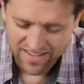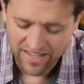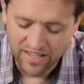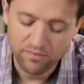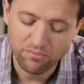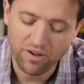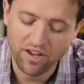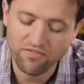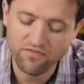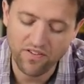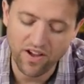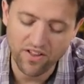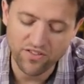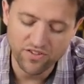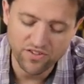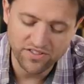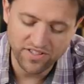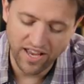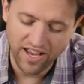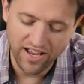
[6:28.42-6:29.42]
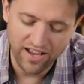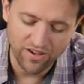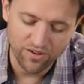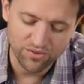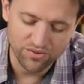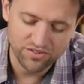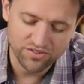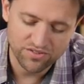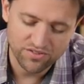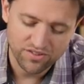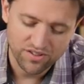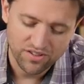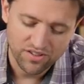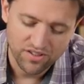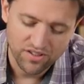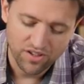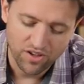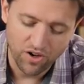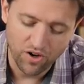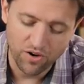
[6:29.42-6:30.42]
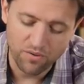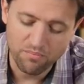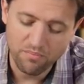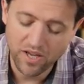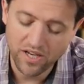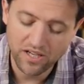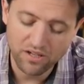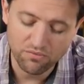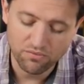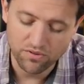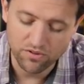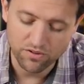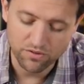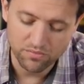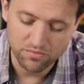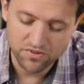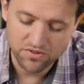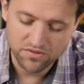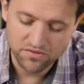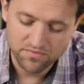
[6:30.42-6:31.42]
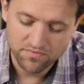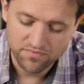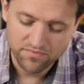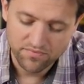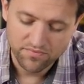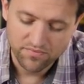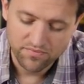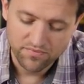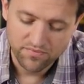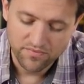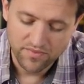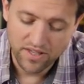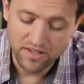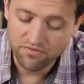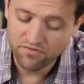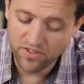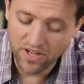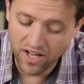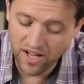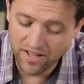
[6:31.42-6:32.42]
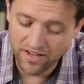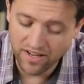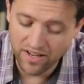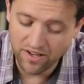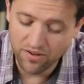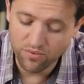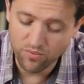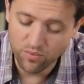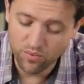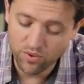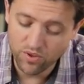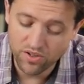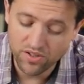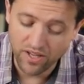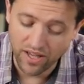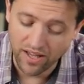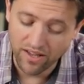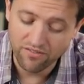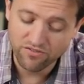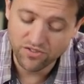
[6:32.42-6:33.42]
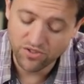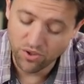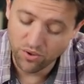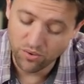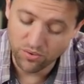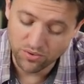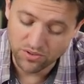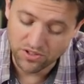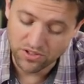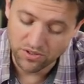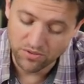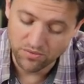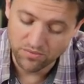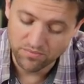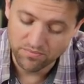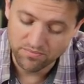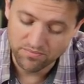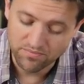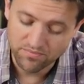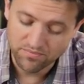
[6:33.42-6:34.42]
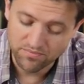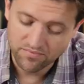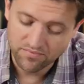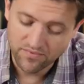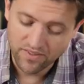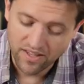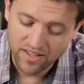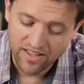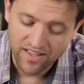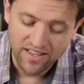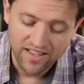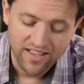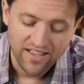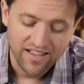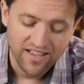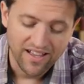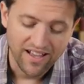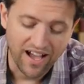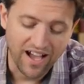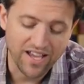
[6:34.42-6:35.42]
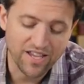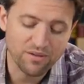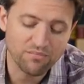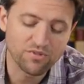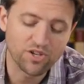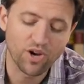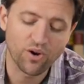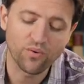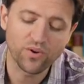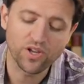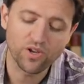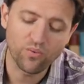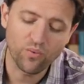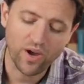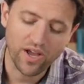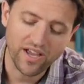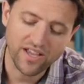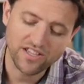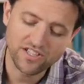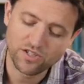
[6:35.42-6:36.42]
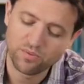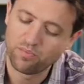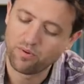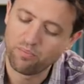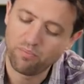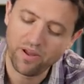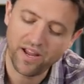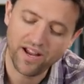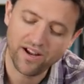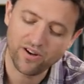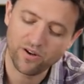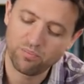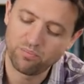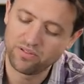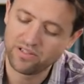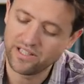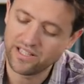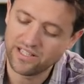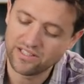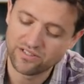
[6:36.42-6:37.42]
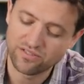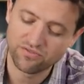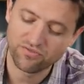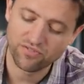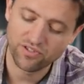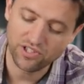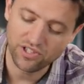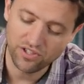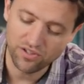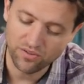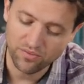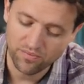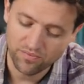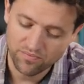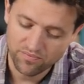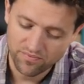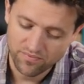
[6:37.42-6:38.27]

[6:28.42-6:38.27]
In my Father's house are many rooms. If not, I would have told you. I am going away to prepare a place for you.